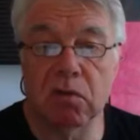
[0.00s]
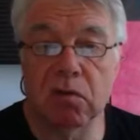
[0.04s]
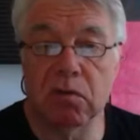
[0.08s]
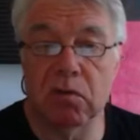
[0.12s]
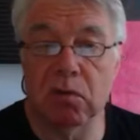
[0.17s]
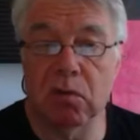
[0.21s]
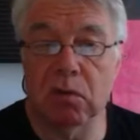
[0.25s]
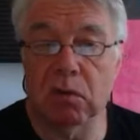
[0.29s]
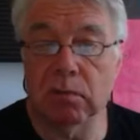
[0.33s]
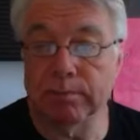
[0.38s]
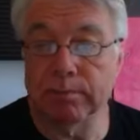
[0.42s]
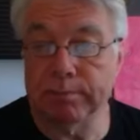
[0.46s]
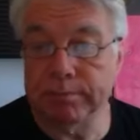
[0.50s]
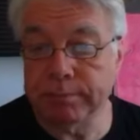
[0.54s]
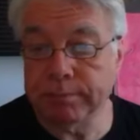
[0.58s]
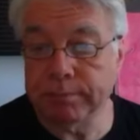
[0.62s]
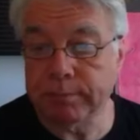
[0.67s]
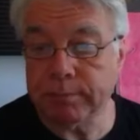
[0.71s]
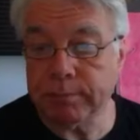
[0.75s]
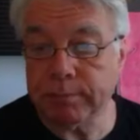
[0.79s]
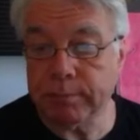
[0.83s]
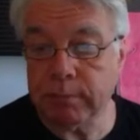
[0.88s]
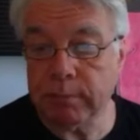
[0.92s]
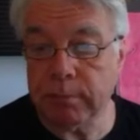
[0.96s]
for.
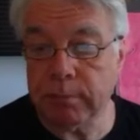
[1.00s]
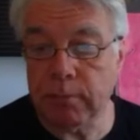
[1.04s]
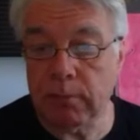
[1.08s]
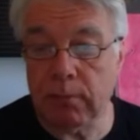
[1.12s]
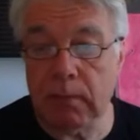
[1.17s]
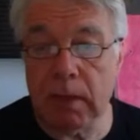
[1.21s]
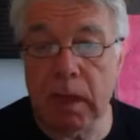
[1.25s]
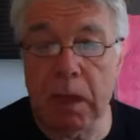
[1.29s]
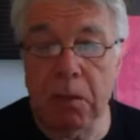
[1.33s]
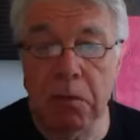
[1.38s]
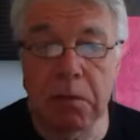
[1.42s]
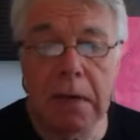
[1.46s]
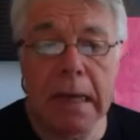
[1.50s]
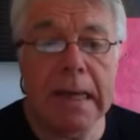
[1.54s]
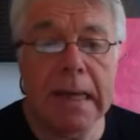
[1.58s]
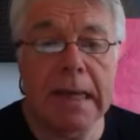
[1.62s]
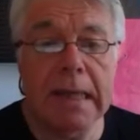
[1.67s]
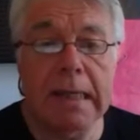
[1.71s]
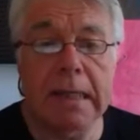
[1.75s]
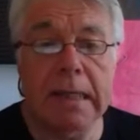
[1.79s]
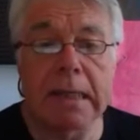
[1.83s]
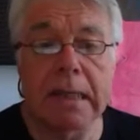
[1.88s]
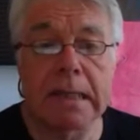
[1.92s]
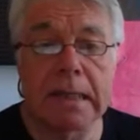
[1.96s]

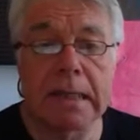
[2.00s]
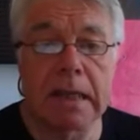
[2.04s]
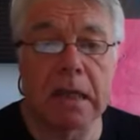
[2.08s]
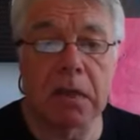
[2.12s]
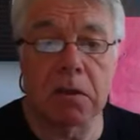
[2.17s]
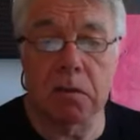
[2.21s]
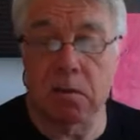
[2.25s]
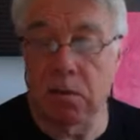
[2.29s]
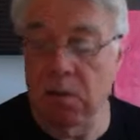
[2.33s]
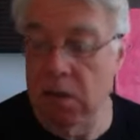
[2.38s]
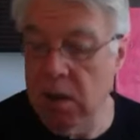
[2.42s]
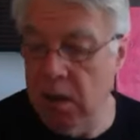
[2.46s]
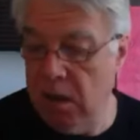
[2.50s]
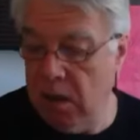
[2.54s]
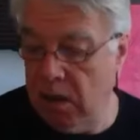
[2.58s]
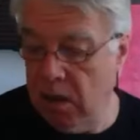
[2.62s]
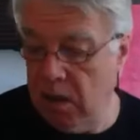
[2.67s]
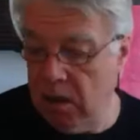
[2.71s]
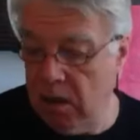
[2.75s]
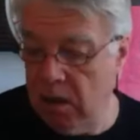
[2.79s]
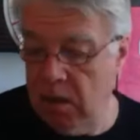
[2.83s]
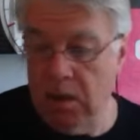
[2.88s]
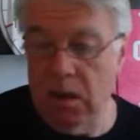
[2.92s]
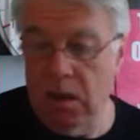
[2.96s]
Okay, so
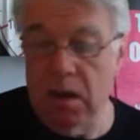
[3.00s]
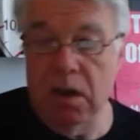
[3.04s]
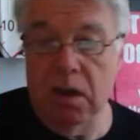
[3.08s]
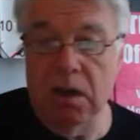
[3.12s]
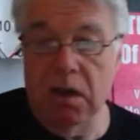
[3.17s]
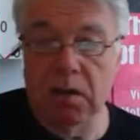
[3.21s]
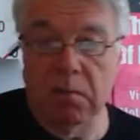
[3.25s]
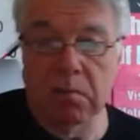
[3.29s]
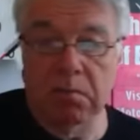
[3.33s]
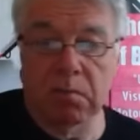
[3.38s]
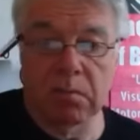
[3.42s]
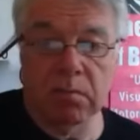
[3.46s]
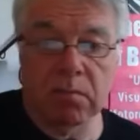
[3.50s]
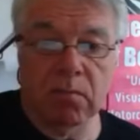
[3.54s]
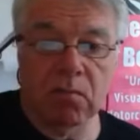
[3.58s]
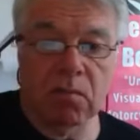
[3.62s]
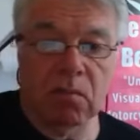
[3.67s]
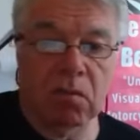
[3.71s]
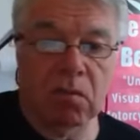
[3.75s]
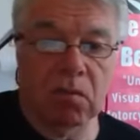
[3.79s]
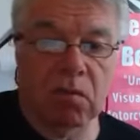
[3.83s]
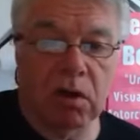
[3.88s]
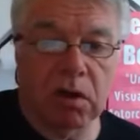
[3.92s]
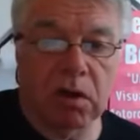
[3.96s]

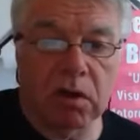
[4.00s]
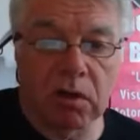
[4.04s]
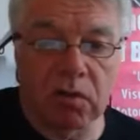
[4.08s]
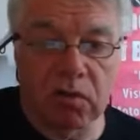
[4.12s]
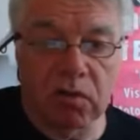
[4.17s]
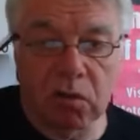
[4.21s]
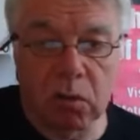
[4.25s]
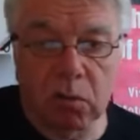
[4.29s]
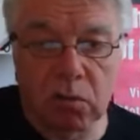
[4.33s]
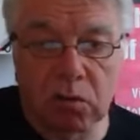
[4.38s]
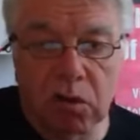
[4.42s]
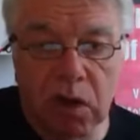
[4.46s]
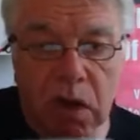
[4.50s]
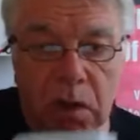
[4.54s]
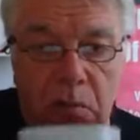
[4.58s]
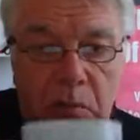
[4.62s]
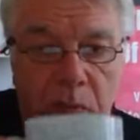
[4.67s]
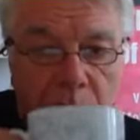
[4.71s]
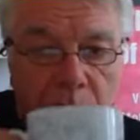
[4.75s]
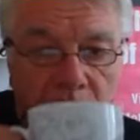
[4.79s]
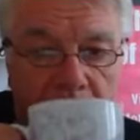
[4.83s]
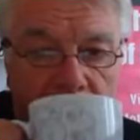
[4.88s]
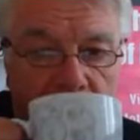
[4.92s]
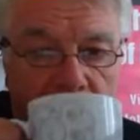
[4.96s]
right, still to come,
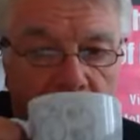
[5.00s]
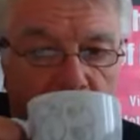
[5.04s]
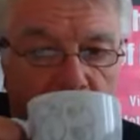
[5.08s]
we'll